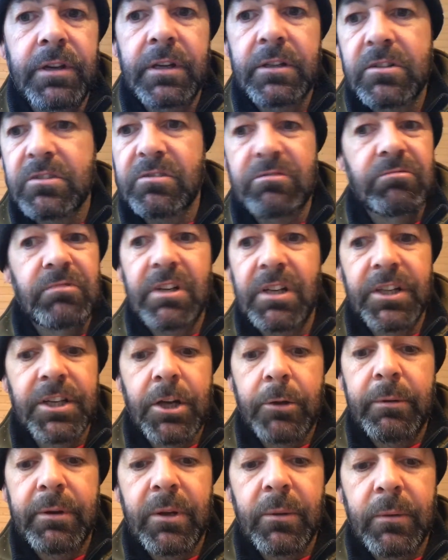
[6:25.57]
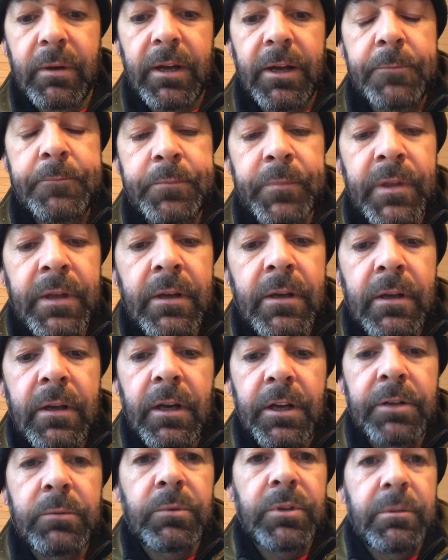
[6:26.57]
It doesn't really go anywhere.
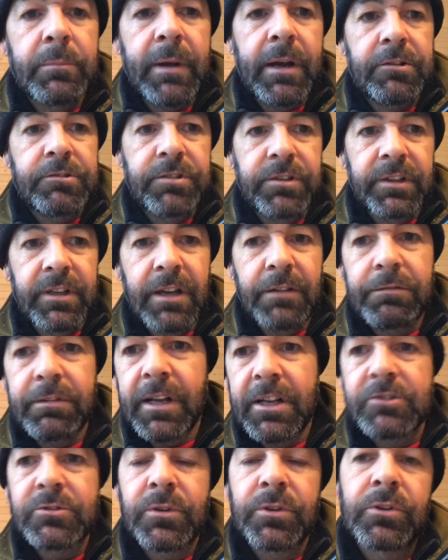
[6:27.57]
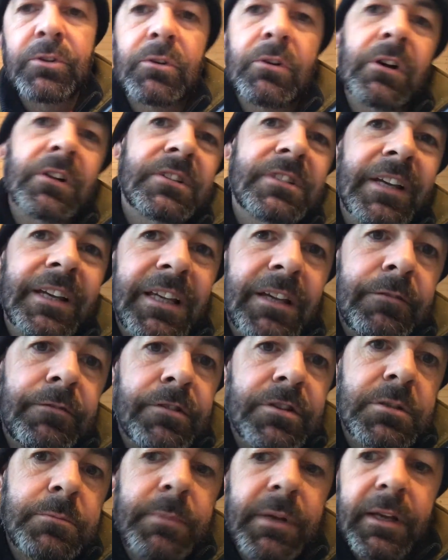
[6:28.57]
I didn't want the battery to get flat, so I thought I'll take it for
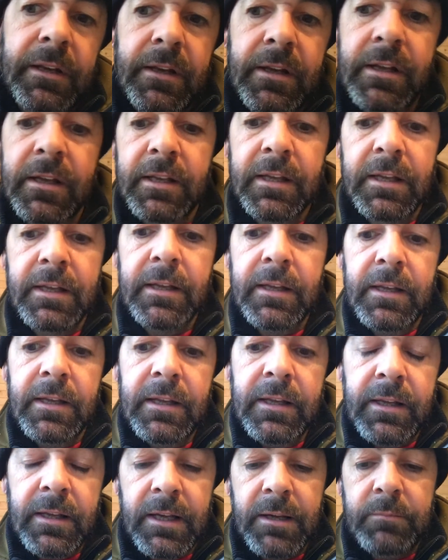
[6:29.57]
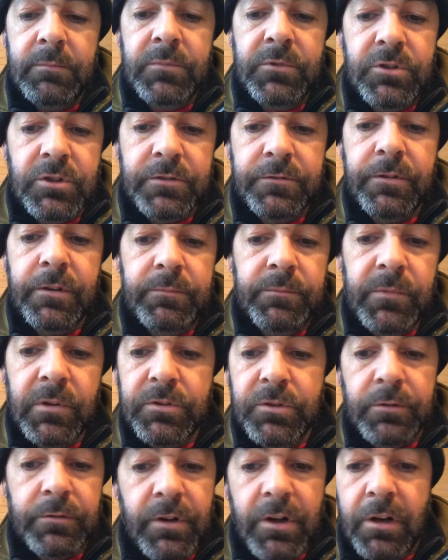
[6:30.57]
a spin, just for
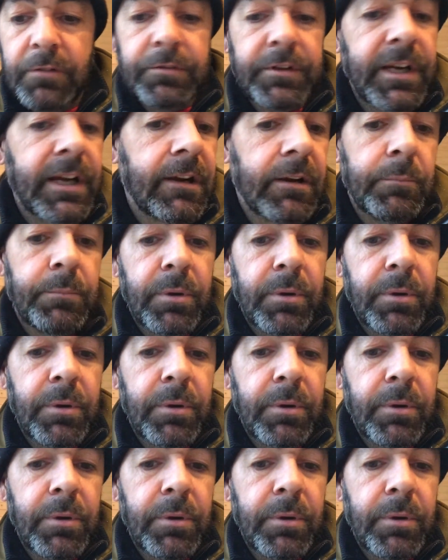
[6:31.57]
sort of half an hour.